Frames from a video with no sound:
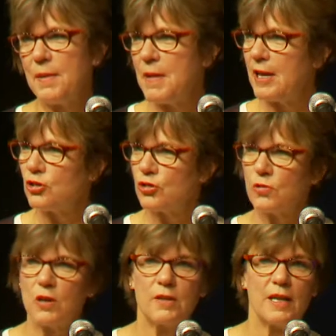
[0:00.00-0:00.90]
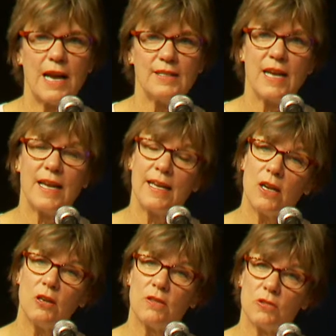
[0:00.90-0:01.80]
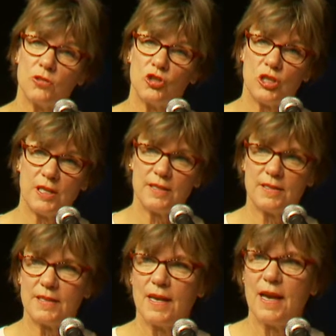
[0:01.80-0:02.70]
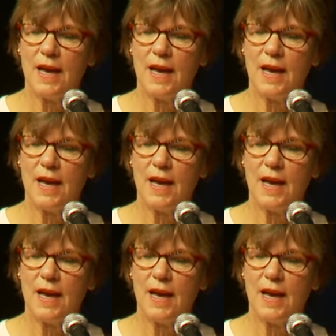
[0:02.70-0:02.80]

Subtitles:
make sure that I take care of those genes